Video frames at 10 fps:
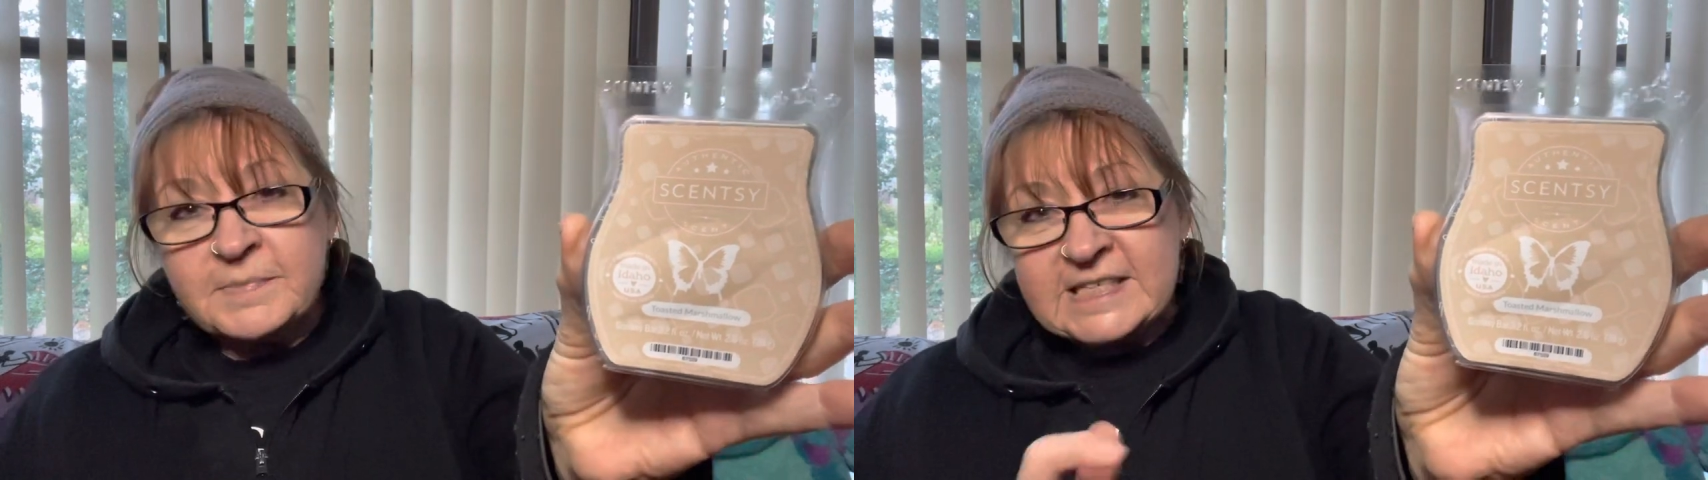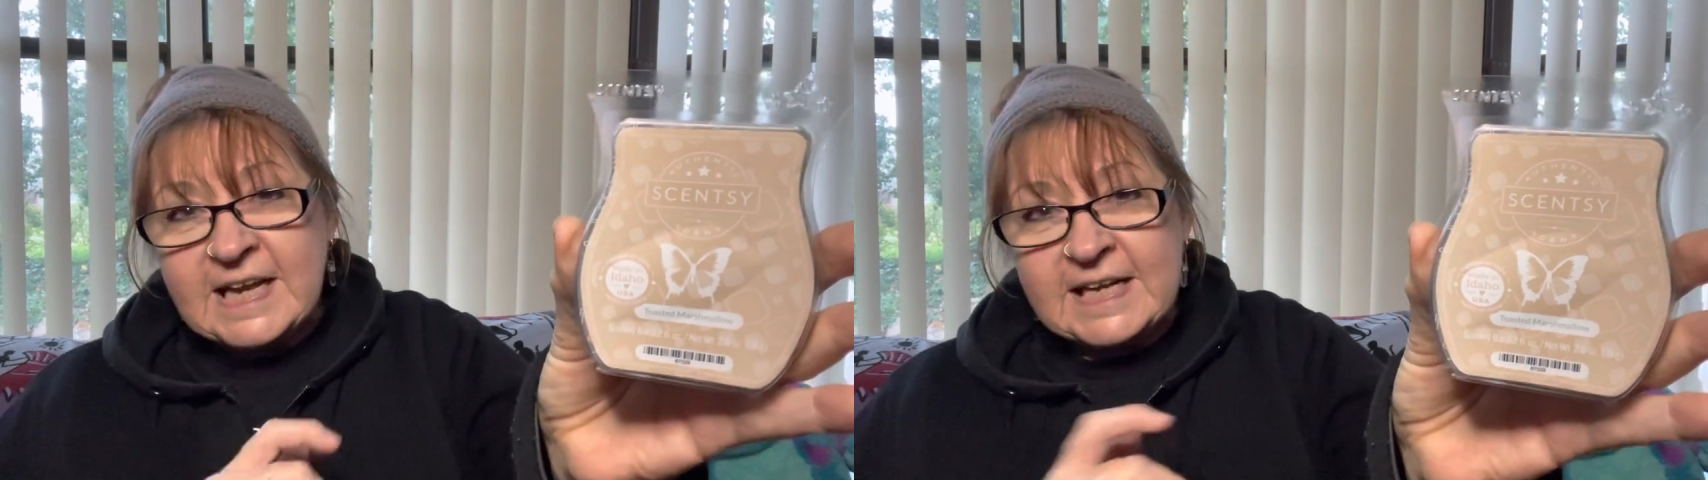
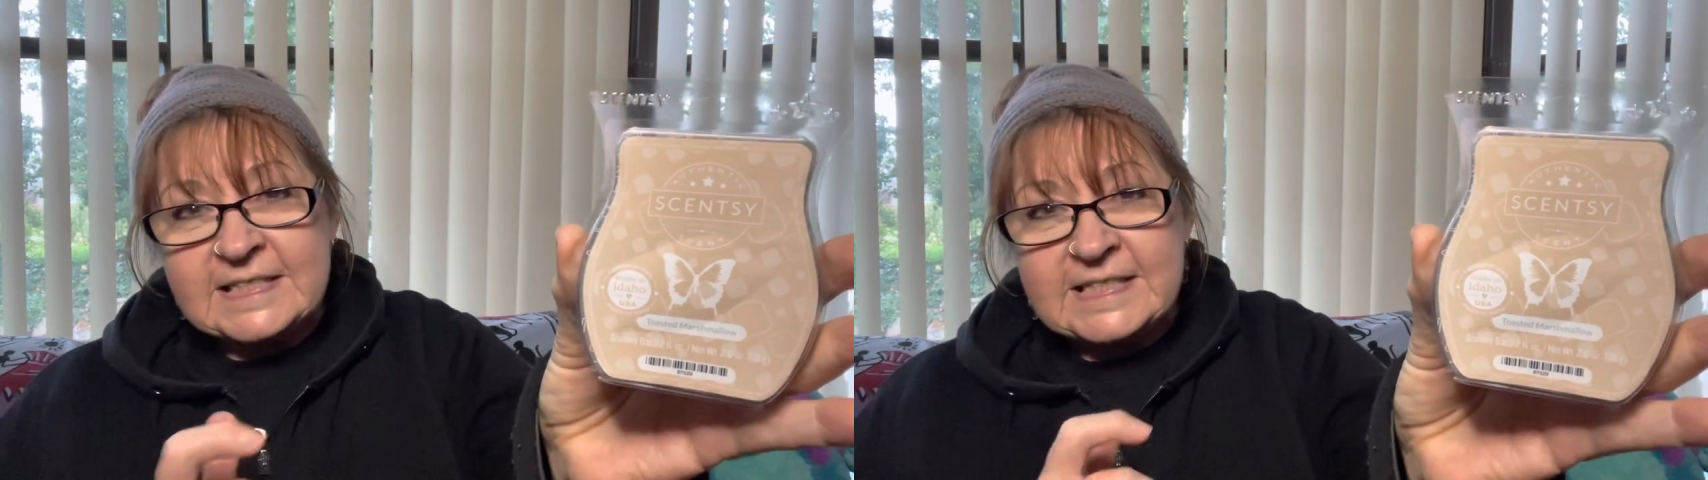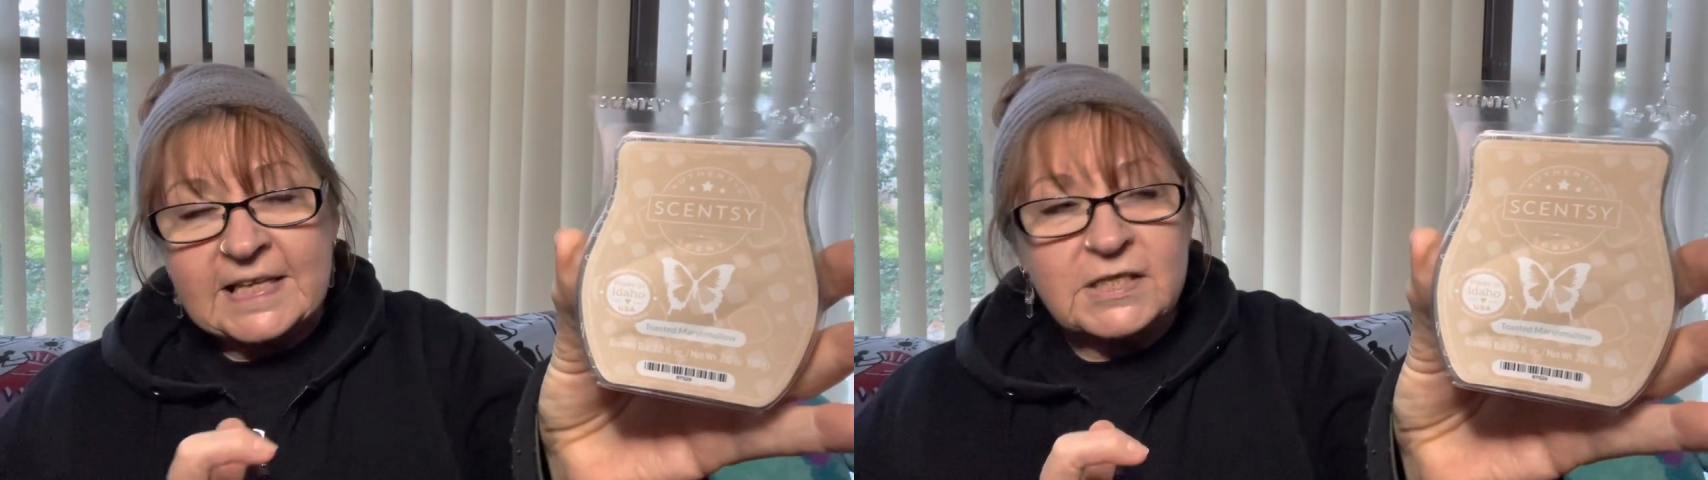
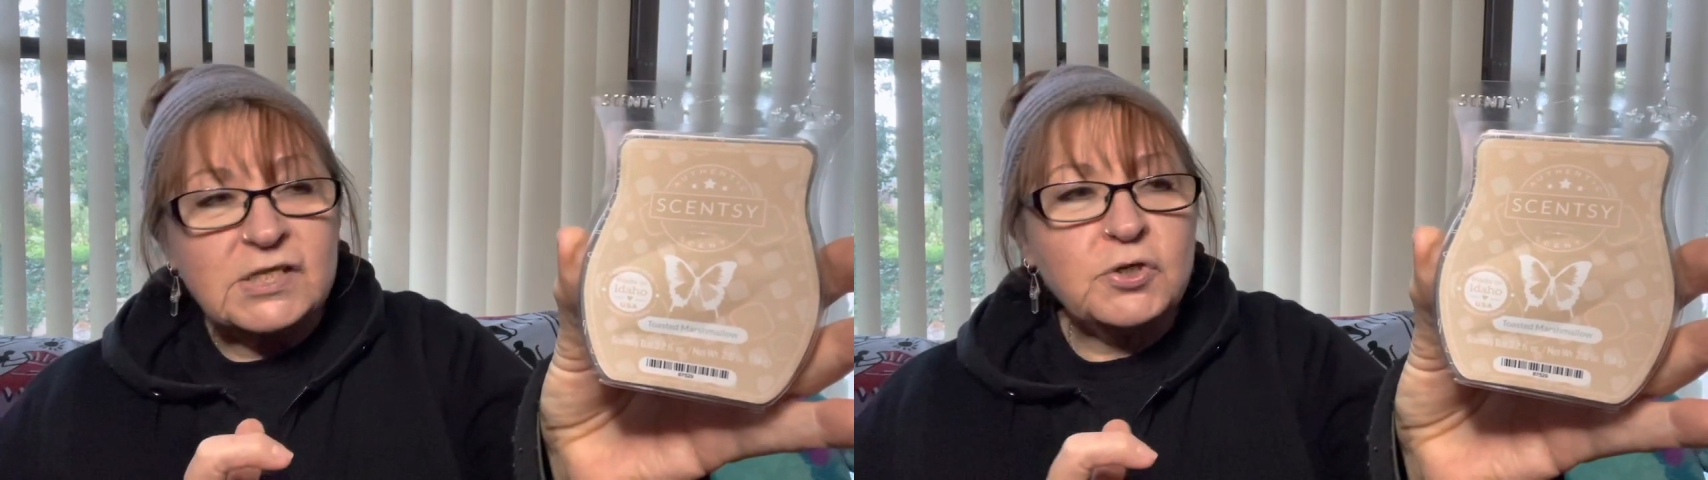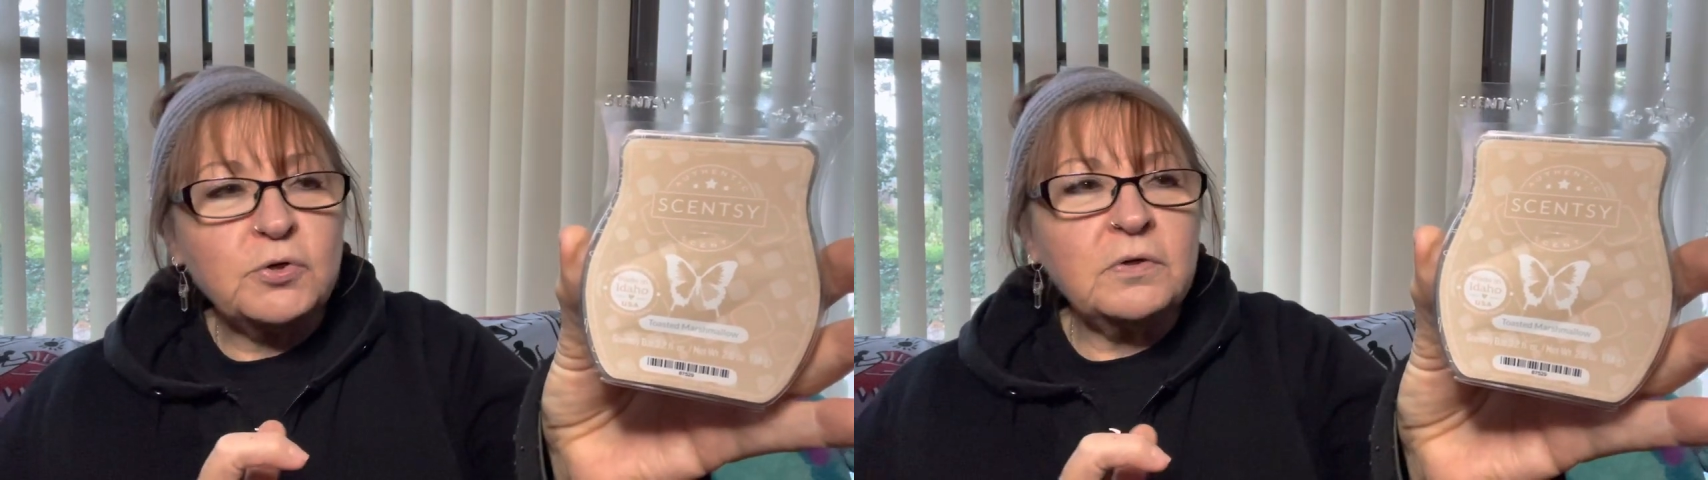starting to get a
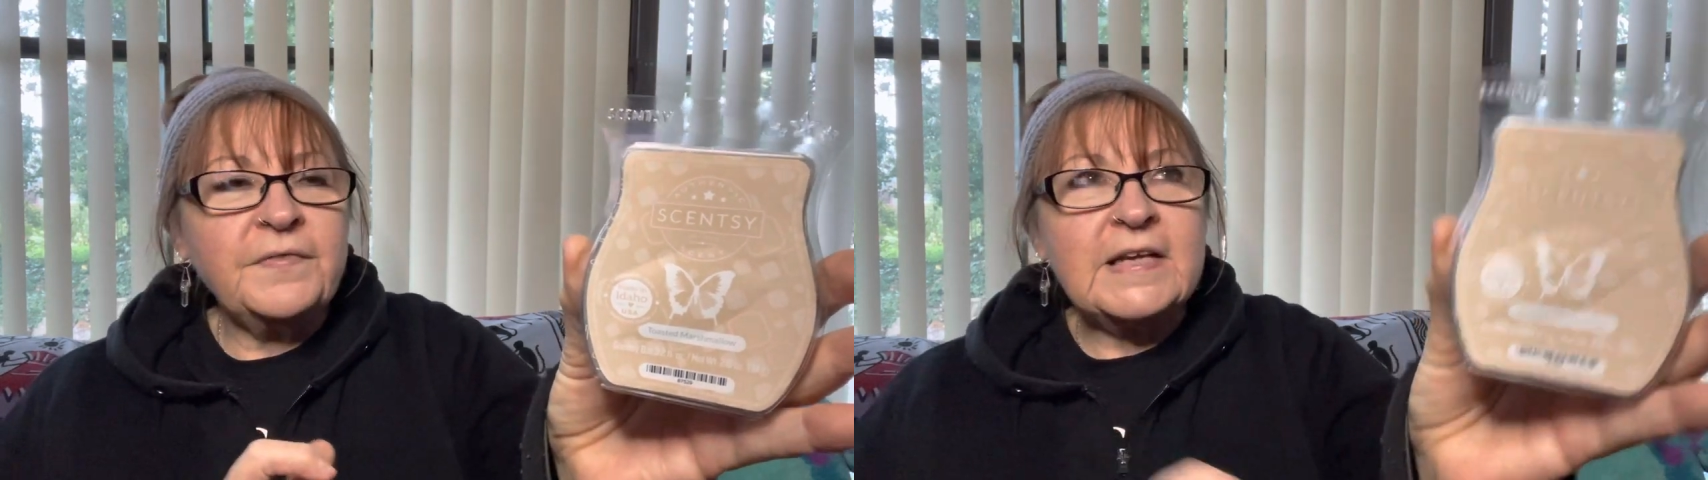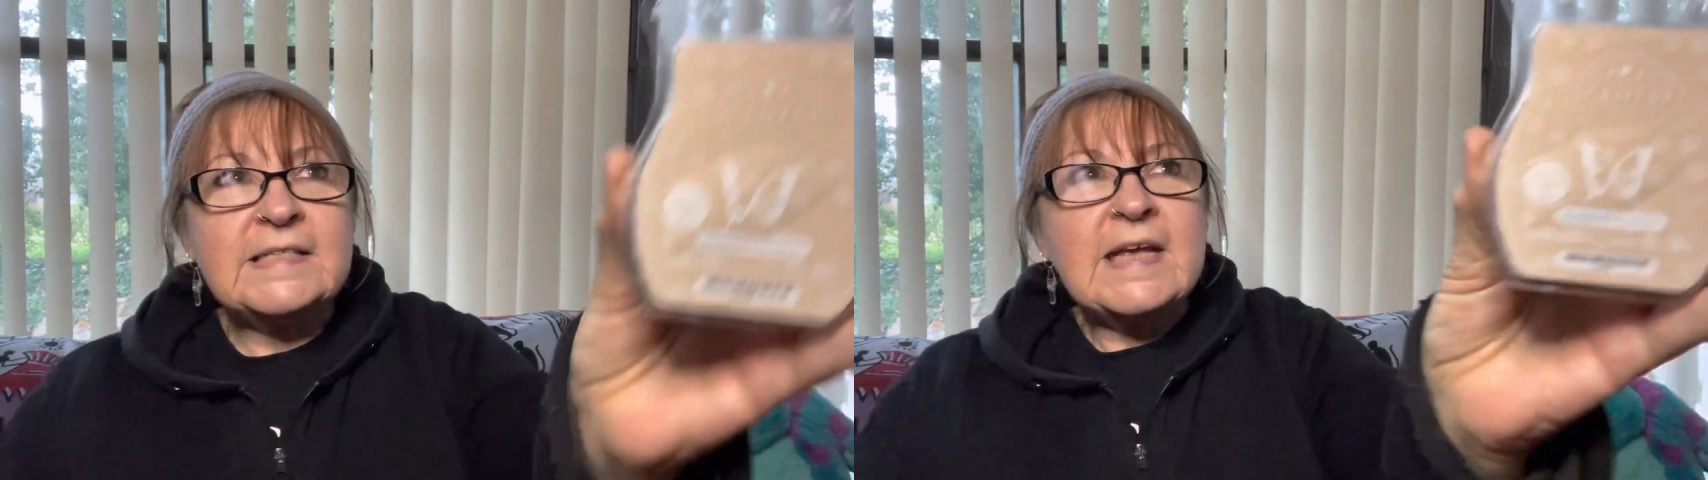store of
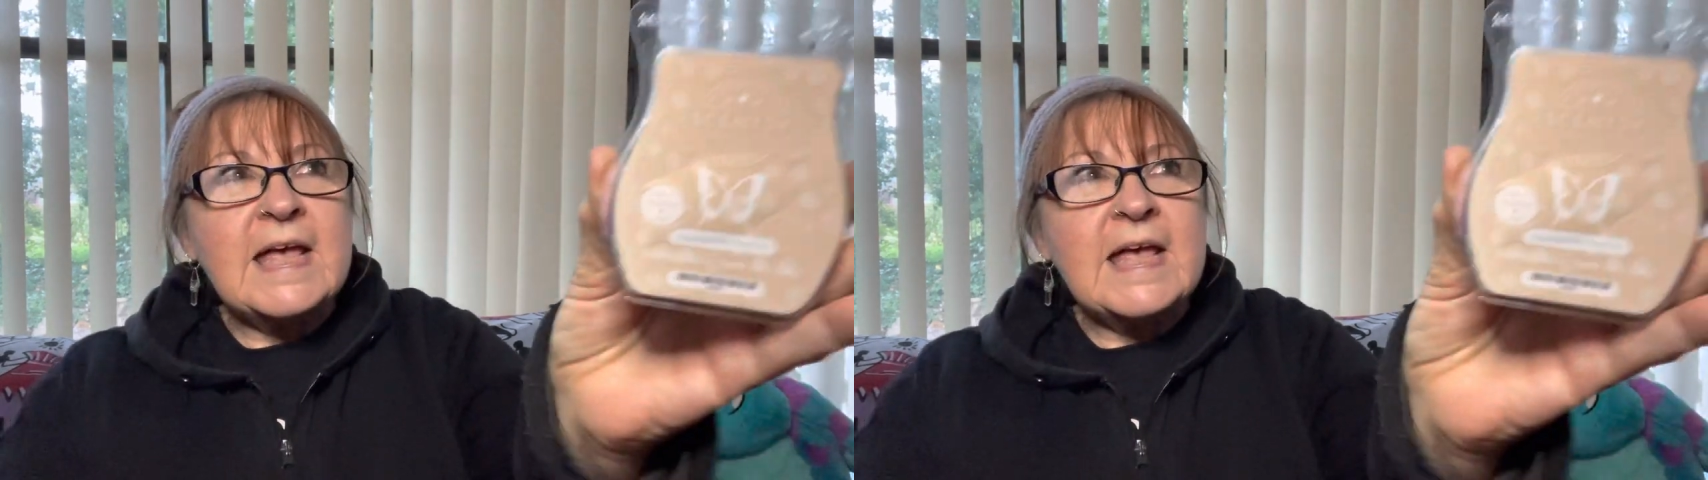these.